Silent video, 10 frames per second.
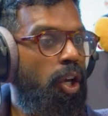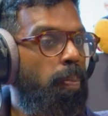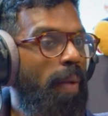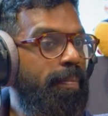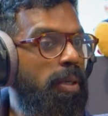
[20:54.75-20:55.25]

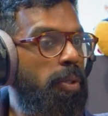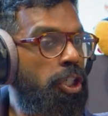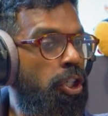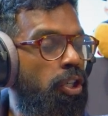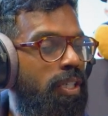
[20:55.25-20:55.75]
Maybe we
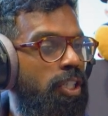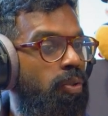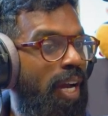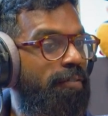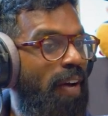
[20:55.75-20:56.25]
should look and
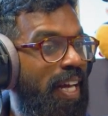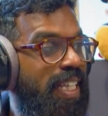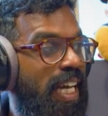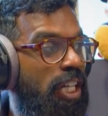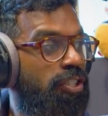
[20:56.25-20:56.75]
try and find
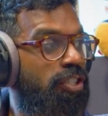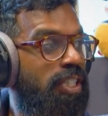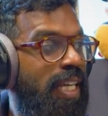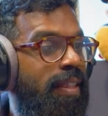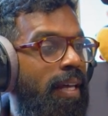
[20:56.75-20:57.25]
the answer
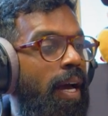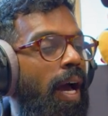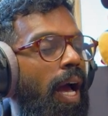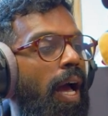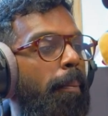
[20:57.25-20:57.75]
together.
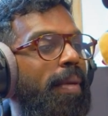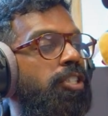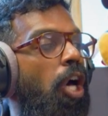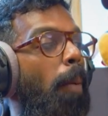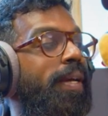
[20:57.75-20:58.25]

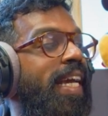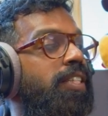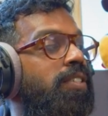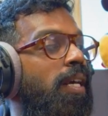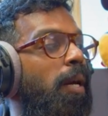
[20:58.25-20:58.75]
Mr.
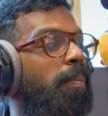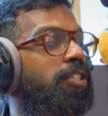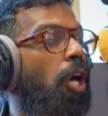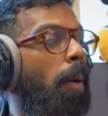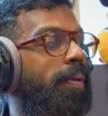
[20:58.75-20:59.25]

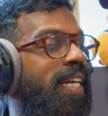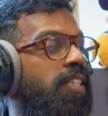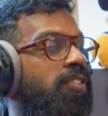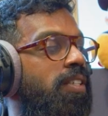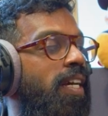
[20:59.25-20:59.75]

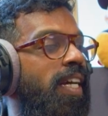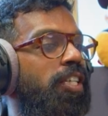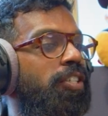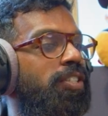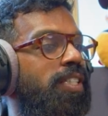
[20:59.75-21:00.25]
Hopkins,
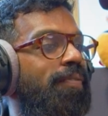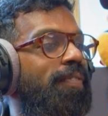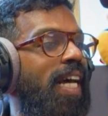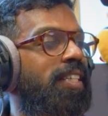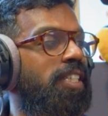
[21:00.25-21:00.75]

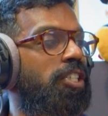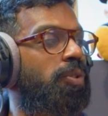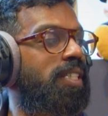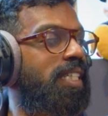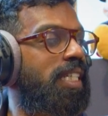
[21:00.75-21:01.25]
Stephen has an
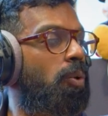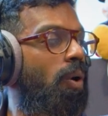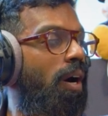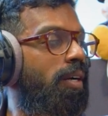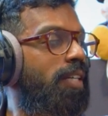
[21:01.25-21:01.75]
interesting
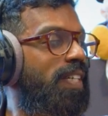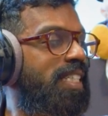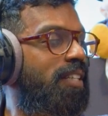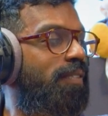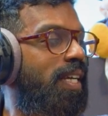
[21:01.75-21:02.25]
inquiry
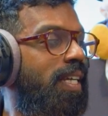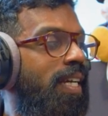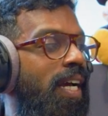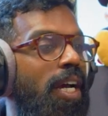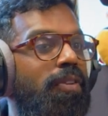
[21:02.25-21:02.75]
vis-a-vis
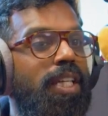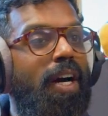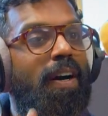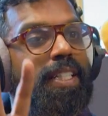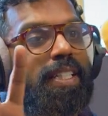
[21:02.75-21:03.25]
the
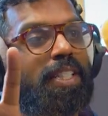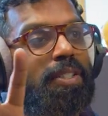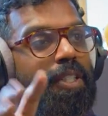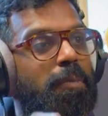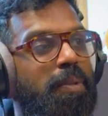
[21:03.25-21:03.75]
architecture of this